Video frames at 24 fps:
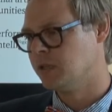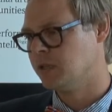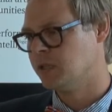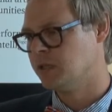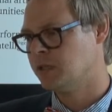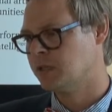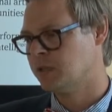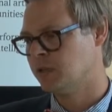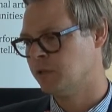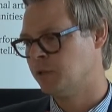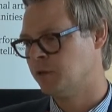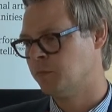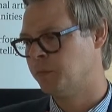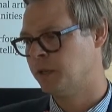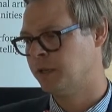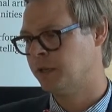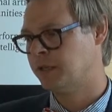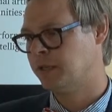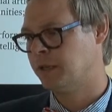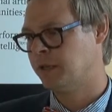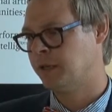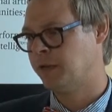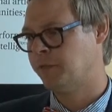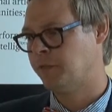So, but
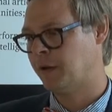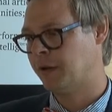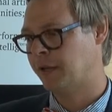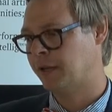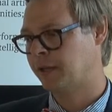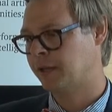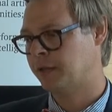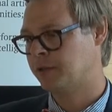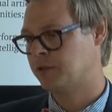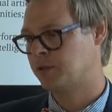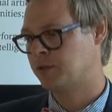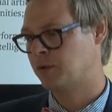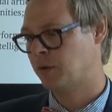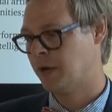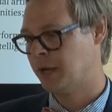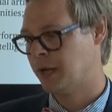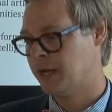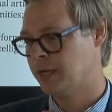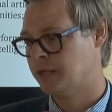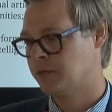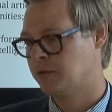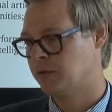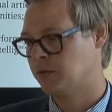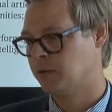if I can
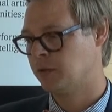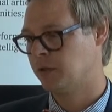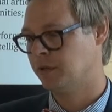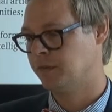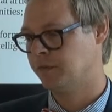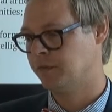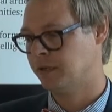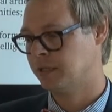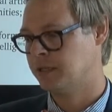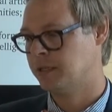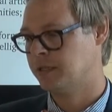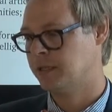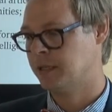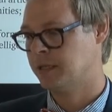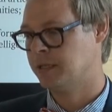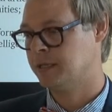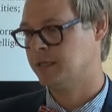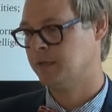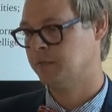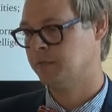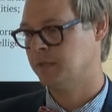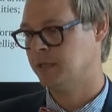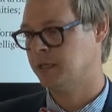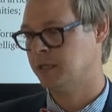try to convince the
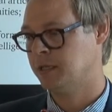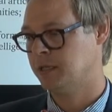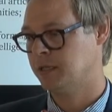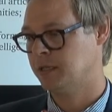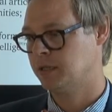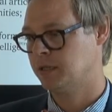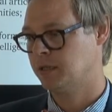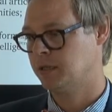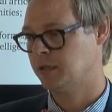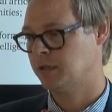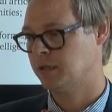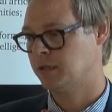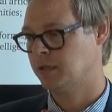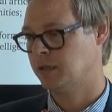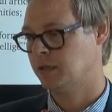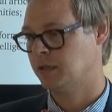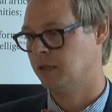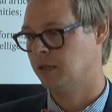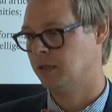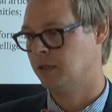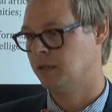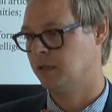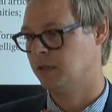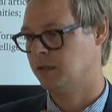SMEs
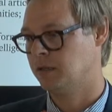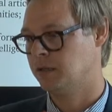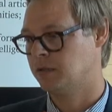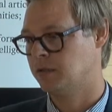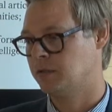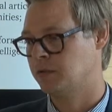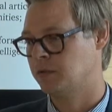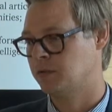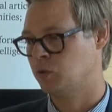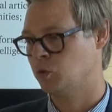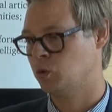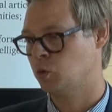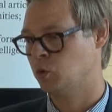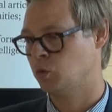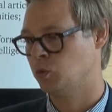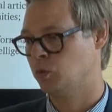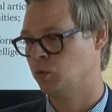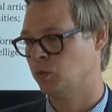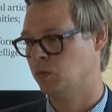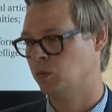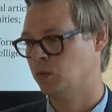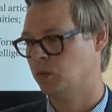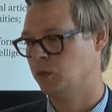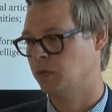
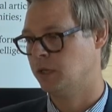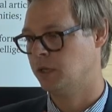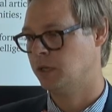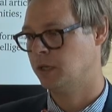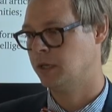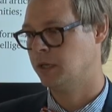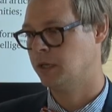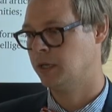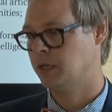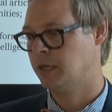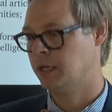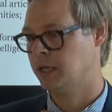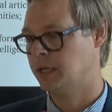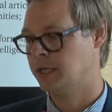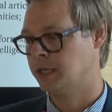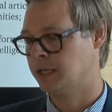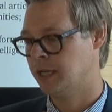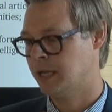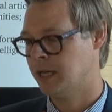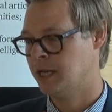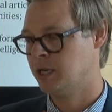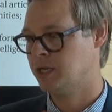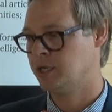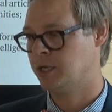to
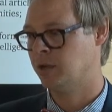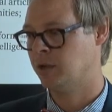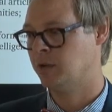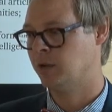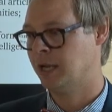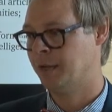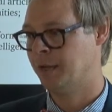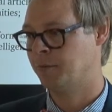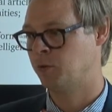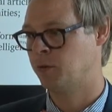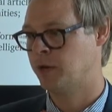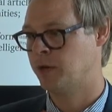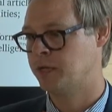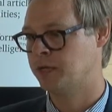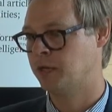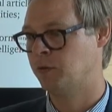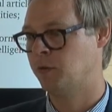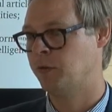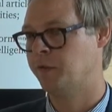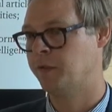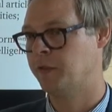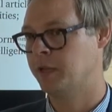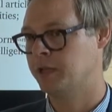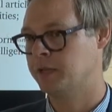engage in collaboration
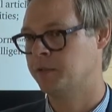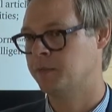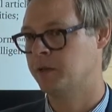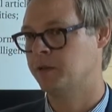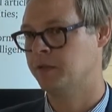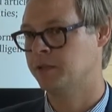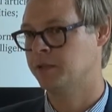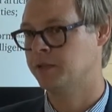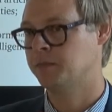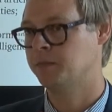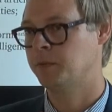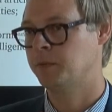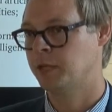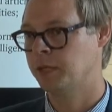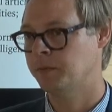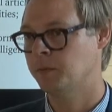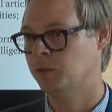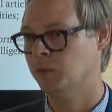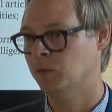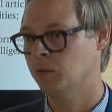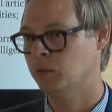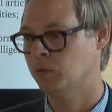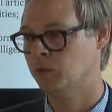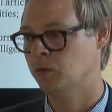with experienced
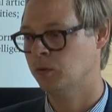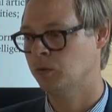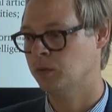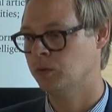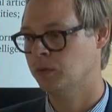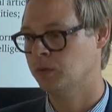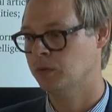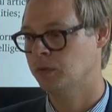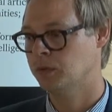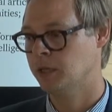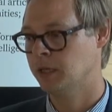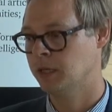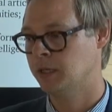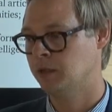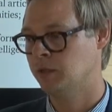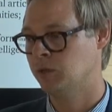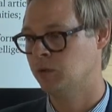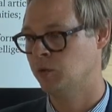people in